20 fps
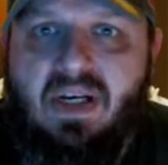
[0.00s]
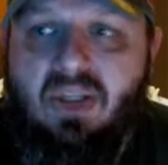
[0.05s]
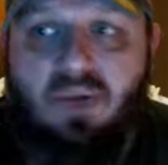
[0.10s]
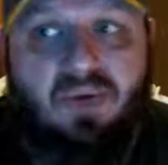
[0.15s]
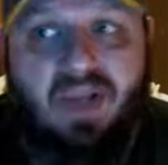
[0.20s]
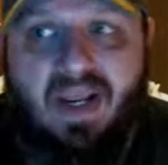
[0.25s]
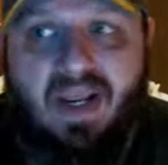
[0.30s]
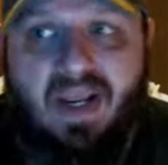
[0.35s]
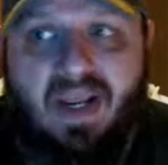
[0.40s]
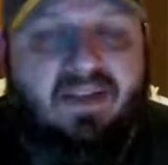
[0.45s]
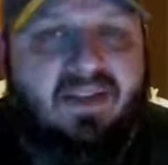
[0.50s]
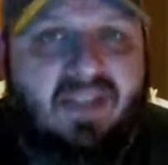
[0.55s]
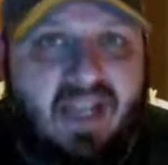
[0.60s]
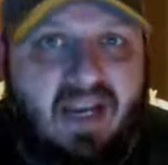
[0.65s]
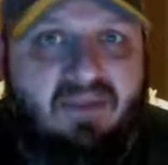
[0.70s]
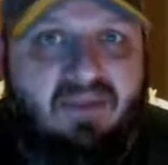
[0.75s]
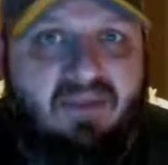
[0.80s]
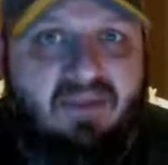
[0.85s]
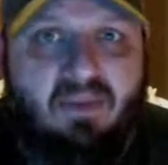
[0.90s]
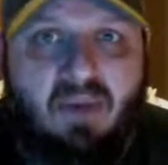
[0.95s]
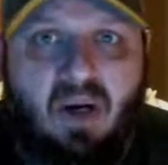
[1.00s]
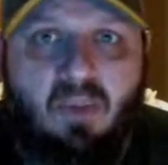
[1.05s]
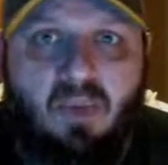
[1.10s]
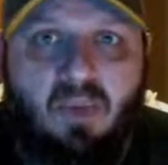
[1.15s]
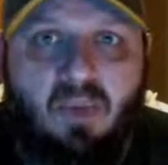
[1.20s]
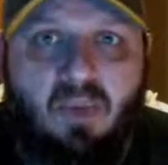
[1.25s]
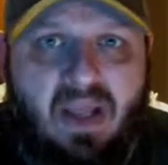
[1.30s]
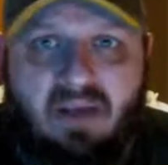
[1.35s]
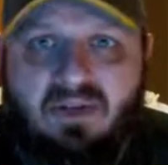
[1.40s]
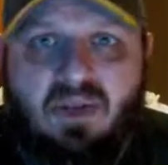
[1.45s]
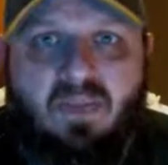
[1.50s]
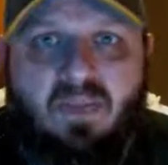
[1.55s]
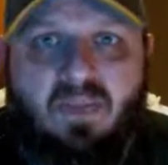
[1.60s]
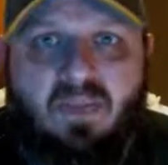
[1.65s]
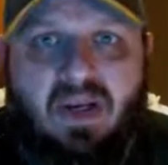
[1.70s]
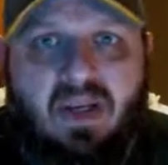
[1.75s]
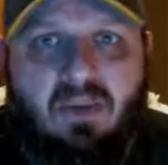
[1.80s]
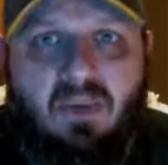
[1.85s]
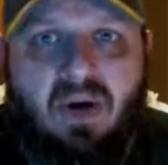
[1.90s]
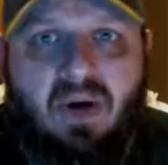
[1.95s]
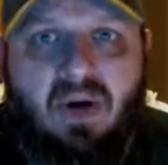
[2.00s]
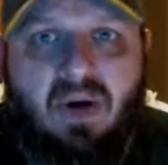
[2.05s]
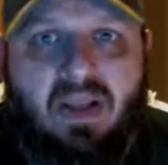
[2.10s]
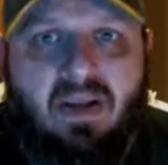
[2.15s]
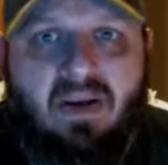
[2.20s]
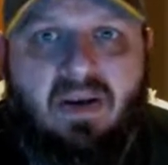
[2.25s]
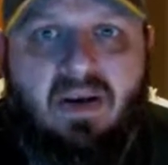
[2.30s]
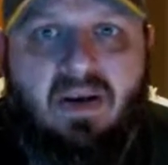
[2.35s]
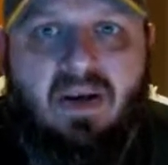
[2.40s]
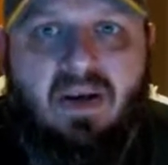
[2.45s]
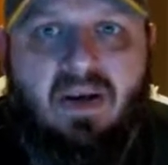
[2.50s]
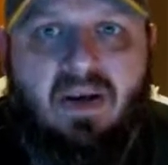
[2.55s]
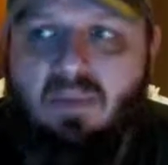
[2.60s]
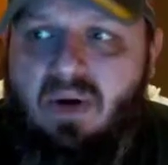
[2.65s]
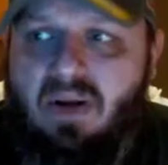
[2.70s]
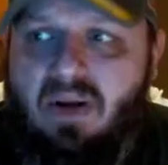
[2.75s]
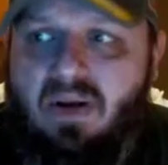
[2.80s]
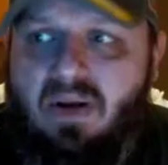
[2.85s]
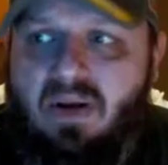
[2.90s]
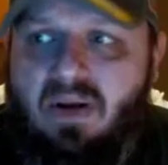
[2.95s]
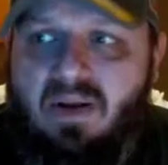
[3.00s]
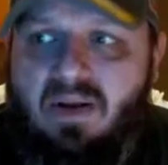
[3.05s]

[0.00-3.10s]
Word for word: You can save them up without spending money, but